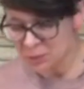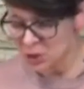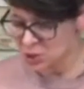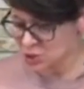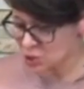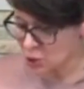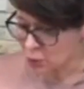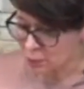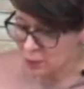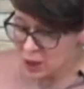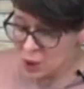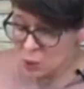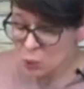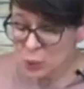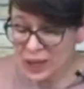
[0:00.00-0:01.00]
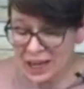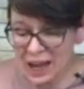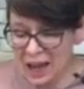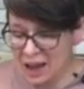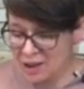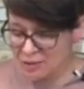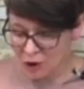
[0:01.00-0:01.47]
So we
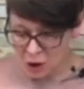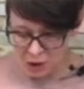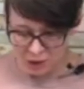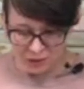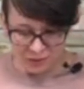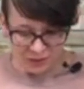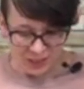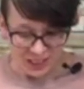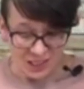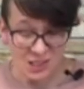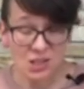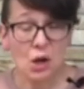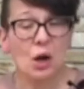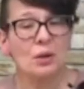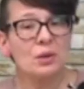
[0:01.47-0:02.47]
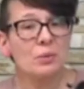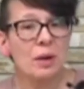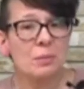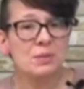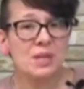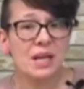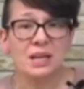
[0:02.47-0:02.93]
have all of these on the
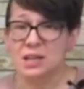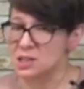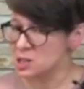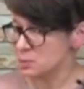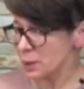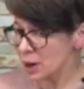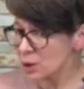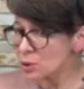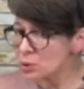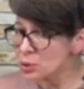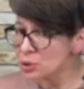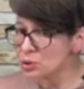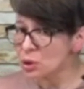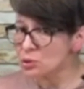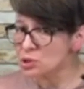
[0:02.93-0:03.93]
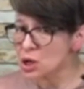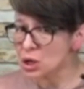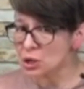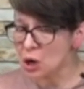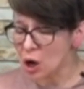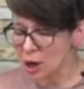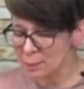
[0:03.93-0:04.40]
website at
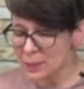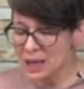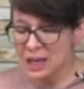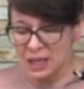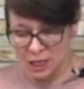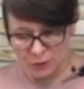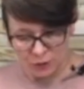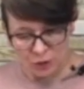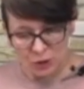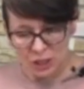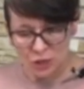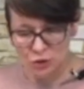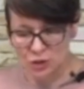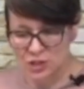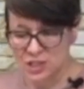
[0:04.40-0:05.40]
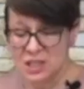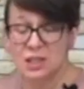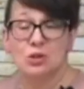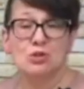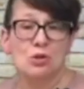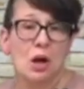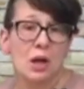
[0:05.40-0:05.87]
sparrowquiltco.com. If you're interested
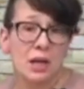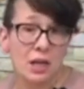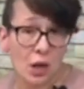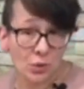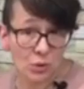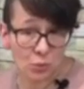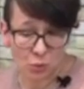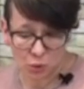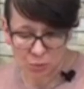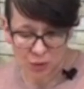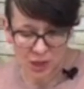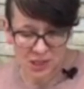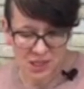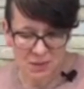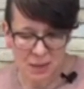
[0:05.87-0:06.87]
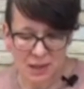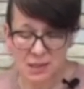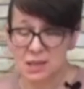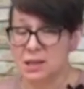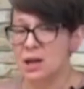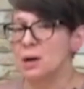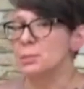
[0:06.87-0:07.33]
in trying out the wool pressing mats,
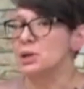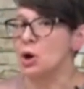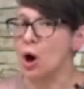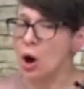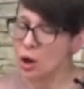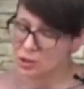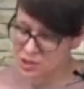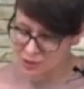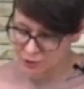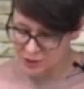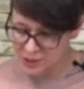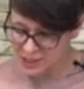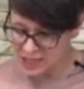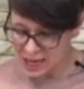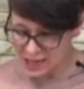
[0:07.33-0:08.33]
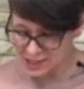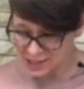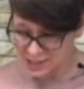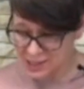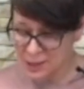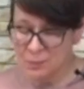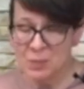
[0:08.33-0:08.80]
they come in all different sizes.